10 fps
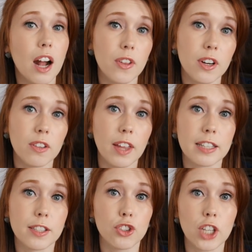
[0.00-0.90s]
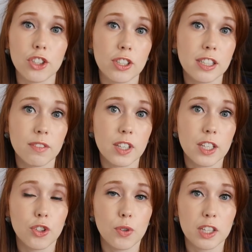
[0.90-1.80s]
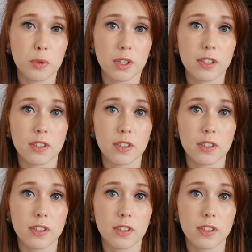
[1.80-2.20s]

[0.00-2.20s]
other like suggestions of things you guys want to